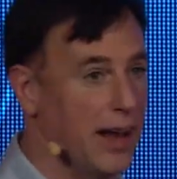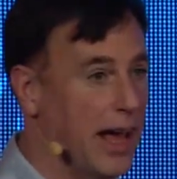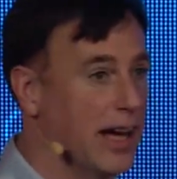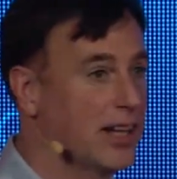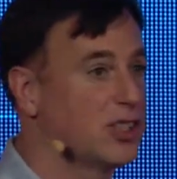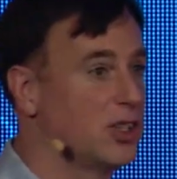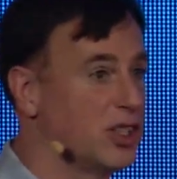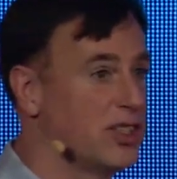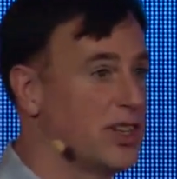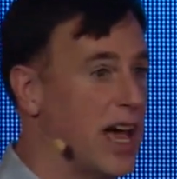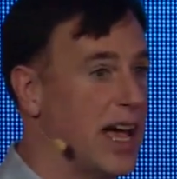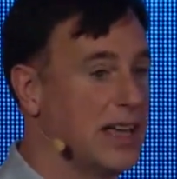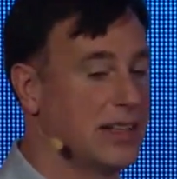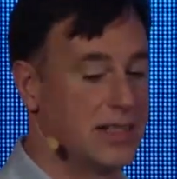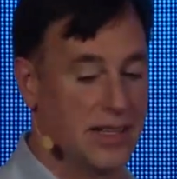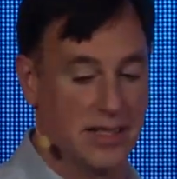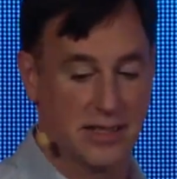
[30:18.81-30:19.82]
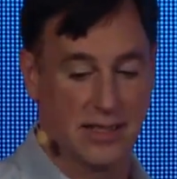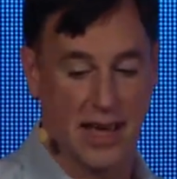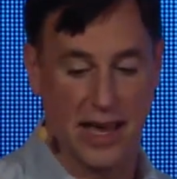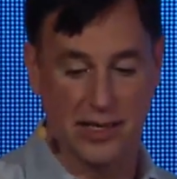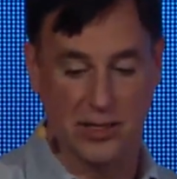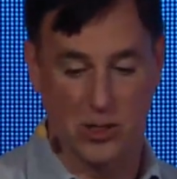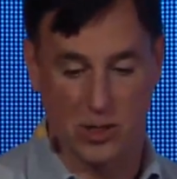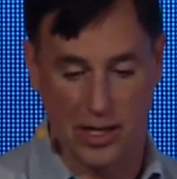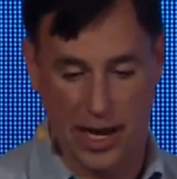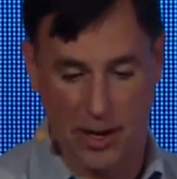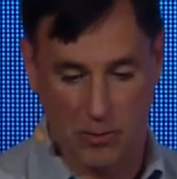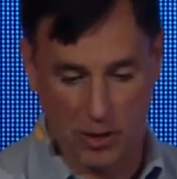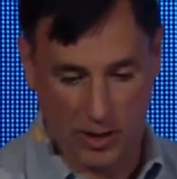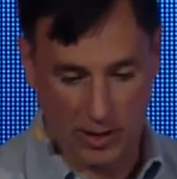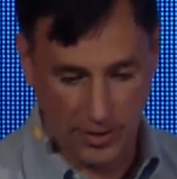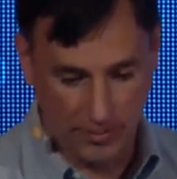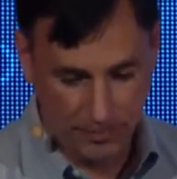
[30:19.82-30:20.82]
exercised inside your
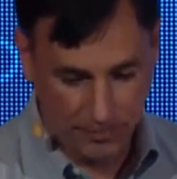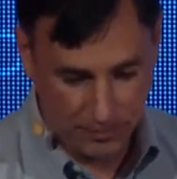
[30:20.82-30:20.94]
network?